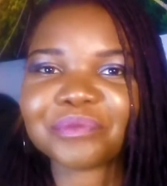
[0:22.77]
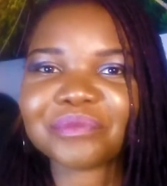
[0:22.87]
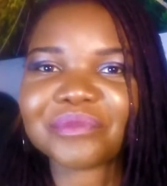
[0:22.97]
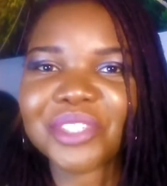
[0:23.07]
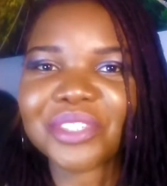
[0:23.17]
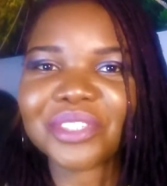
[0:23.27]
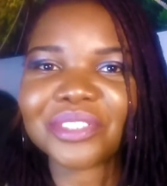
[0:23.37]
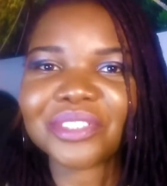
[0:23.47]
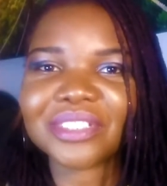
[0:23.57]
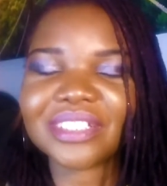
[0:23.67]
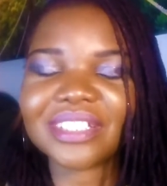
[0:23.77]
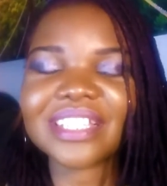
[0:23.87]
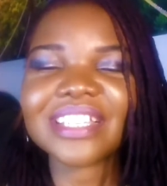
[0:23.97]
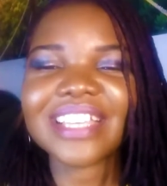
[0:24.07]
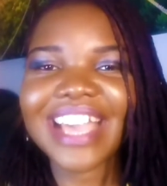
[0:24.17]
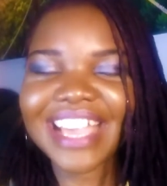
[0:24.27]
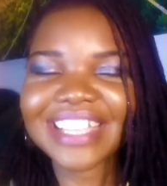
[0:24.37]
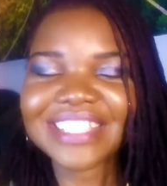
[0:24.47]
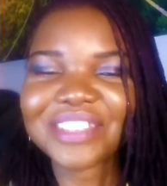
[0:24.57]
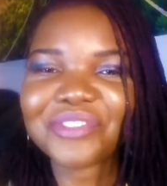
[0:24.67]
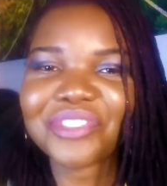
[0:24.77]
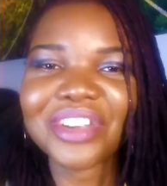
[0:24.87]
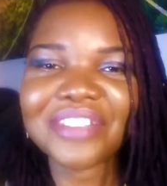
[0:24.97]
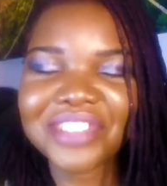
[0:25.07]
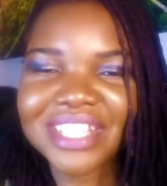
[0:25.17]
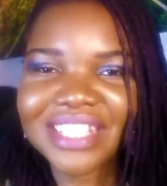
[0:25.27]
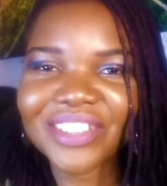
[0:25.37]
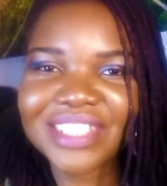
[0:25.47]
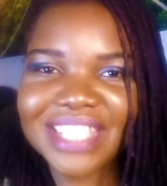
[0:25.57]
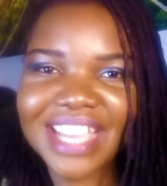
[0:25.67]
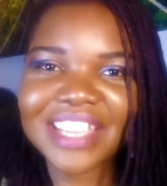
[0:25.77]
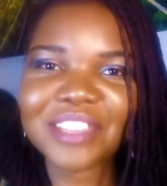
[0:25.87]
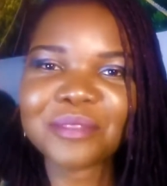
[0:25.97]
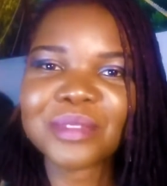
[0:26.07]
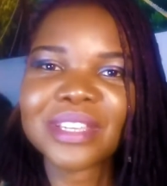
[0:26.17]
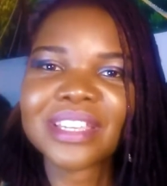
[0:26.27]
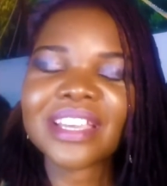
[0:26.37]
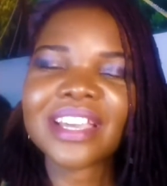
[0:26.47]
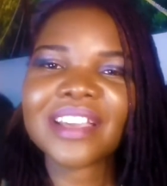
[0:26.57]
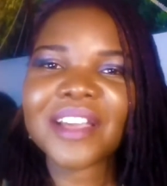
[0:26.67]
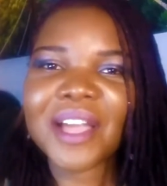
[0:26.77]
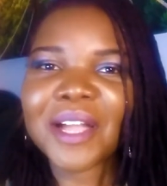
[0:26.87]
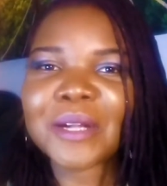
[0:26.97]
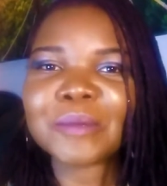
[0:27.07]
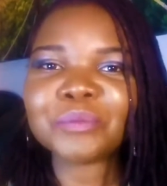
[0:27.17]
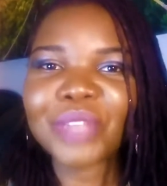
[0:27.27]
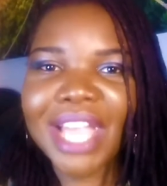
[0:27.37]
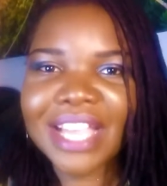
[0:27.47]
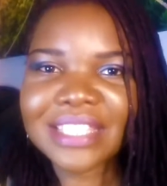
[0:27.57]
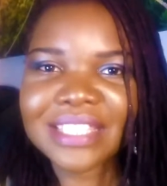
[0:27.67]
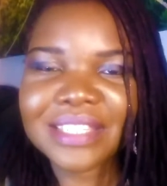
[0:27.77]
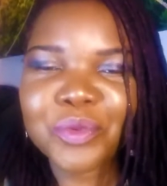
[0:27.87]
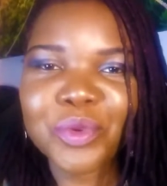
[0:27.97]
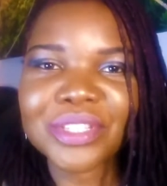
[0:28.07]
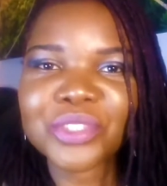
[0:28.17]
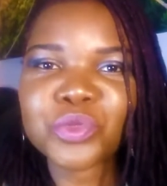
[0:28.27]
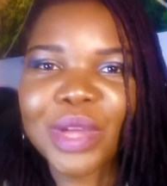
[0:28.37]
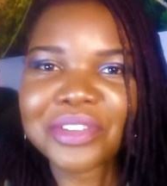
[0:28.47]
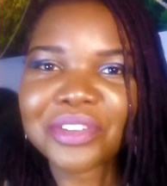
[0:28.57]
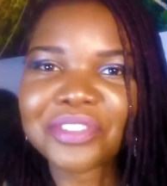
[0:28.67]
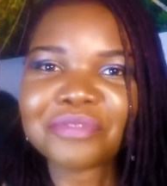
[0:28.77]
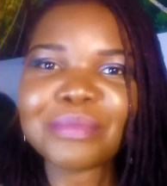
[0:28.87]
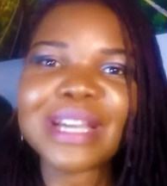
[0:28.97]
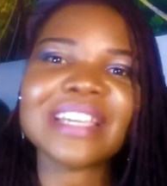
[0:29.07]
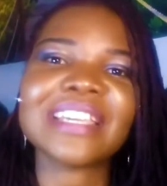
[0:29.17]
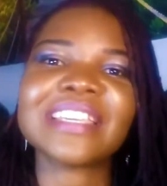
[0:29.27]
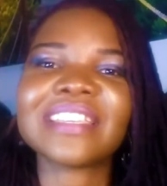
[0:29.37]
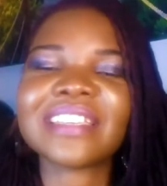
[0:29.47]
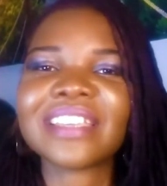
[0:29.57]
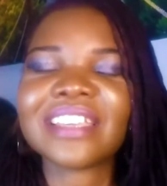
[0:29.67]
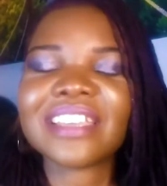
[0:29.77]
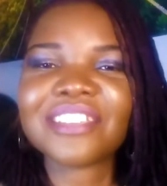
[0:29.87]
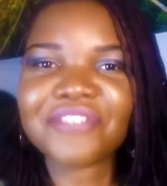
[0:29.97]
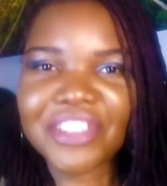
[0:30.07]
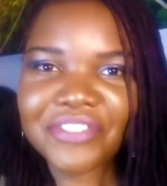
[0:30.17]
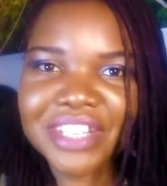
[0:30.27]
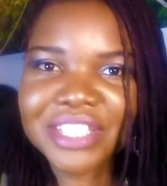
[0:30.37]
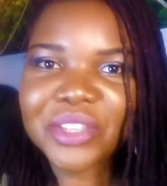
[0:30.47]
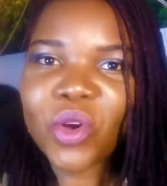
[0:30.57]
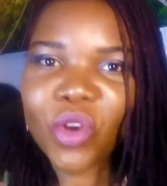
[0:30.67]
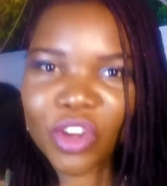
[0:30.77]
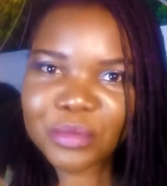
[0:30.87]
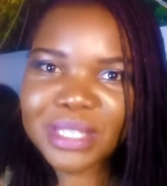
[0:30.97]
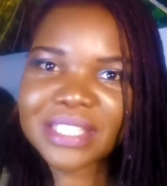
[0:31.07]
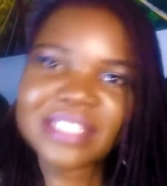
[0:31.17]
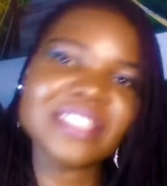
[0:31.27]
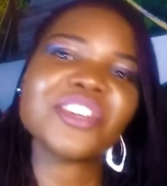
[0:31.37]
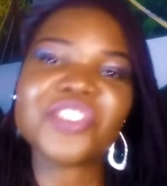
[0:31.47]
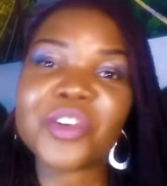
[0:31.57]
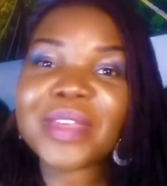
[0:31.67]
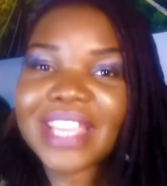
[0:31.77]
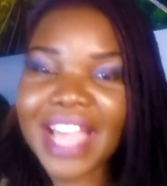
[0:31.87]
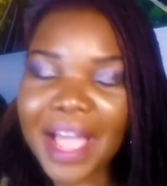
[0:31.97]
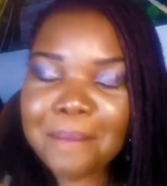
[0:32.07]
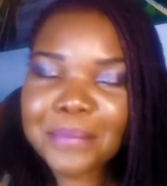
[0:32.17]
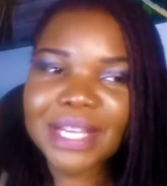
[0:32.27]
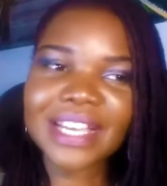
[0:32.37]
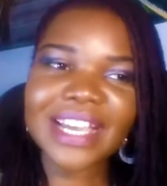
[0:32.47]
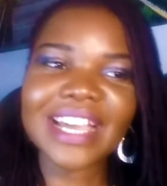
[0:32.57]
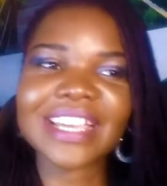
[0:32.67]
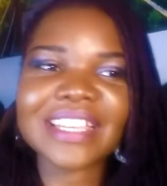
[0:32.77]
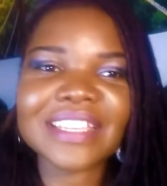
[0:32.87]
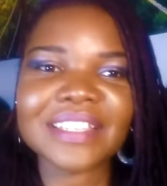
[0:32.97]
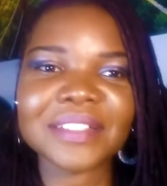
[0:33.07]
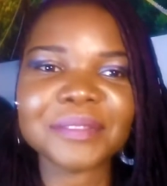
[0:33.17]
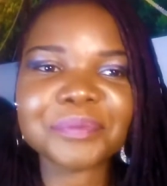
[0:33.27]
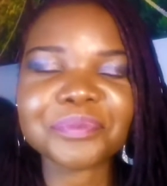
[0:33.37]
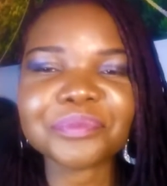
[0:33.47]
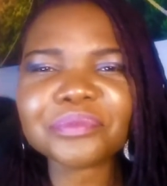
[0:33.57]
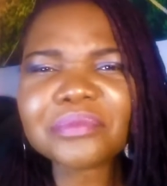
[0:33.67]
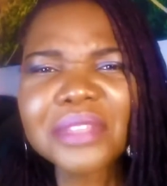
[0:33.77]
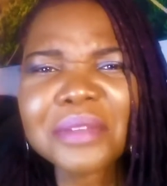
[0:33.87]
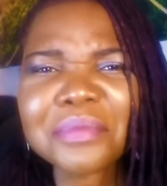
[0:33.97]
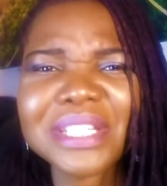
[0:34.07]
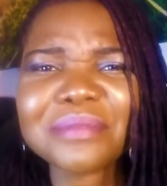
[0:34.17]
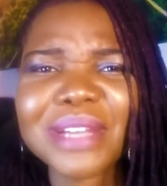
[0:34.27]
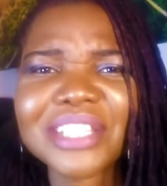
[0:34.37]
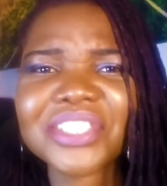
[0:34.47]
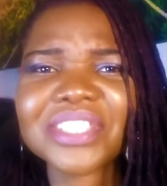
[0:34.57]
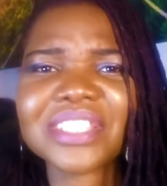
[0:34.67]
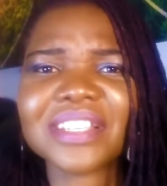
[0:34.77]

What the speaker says: you know, art for a very long time. Art was one of my favorite hobbies growing up. I pretty much,